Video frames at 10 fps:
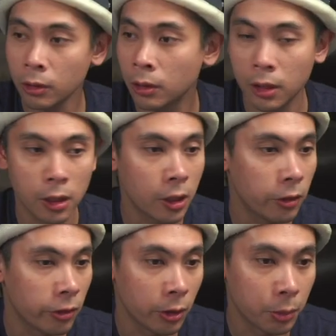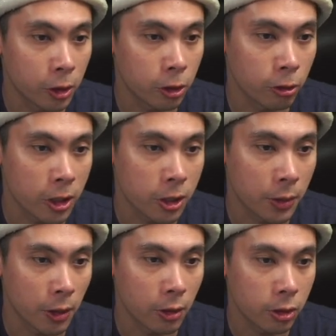Alright, thank you very much,
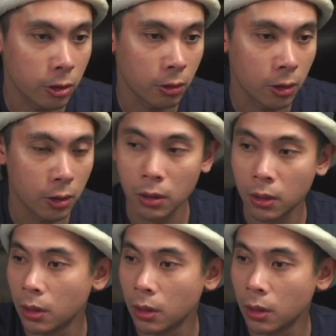Transparent Joker.